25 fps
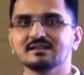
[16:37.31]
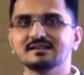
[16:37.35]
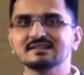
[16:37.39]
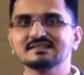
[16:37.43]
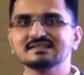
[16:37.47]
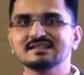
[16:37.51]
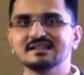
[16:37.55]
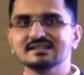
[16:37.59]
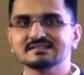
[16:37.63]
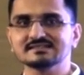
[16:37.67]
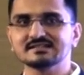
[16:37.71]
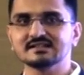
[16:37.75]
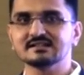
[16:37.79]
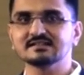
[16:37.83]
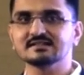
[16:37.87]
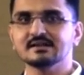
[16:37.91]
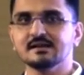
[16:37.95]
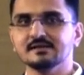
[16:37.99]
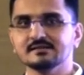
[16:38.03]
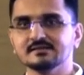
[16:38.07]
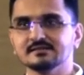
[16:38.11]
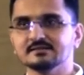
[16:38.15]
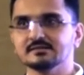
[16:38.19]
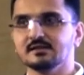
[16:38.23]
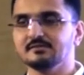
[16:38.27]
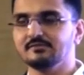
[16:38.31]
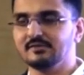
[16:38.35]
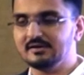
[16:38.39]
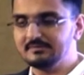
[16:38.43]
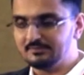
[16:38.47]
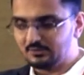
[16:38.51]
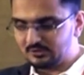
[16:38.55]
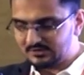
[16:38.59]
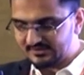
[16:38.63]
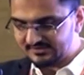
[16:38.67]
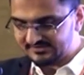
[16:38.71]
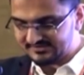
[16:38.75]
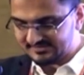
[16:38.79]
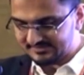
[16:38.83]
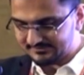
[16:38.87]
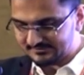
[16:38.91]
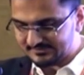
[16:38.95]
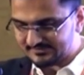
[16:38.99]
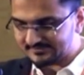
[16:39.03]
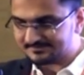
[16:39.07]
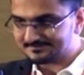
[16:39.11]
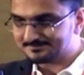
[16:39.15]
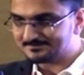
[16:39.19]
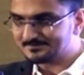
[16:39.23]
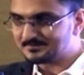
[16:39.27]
is lesser chances of hypoglycemia.